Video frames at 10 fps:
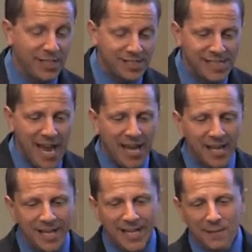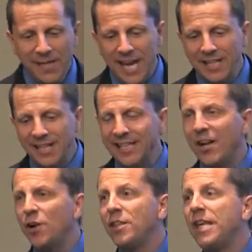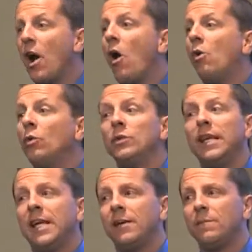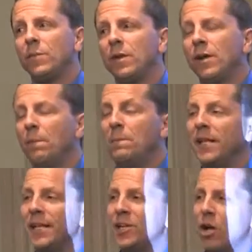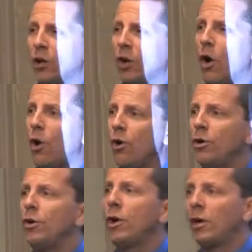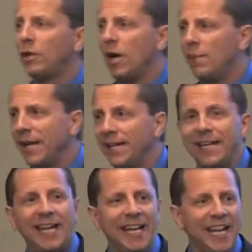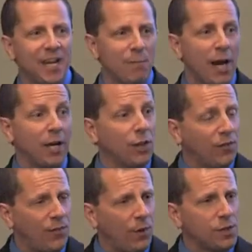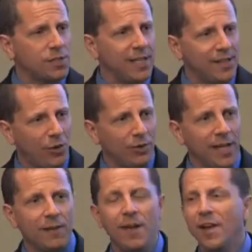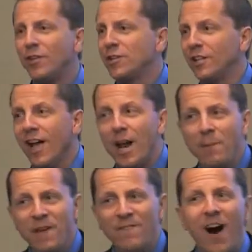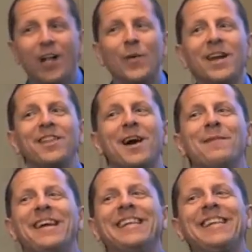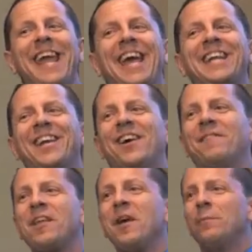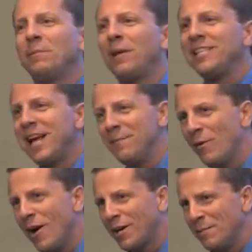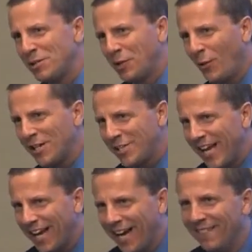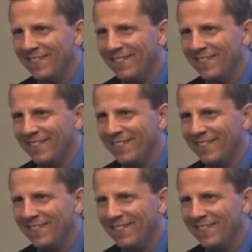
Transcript: to say that they're the only $1 million earner club in the Canadian market, the first and only. There's a lot of people following them in Canada. Well, please help me welcome Mr. Chris Zengada.